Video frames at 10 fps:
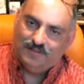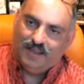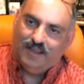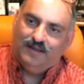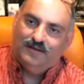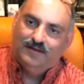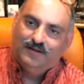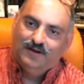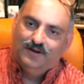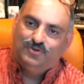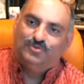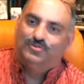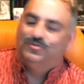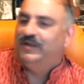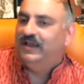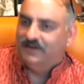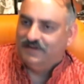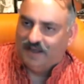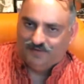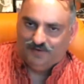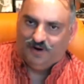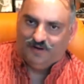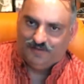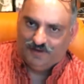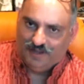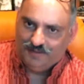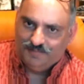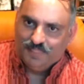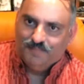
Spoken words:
a day to $300,000 a day.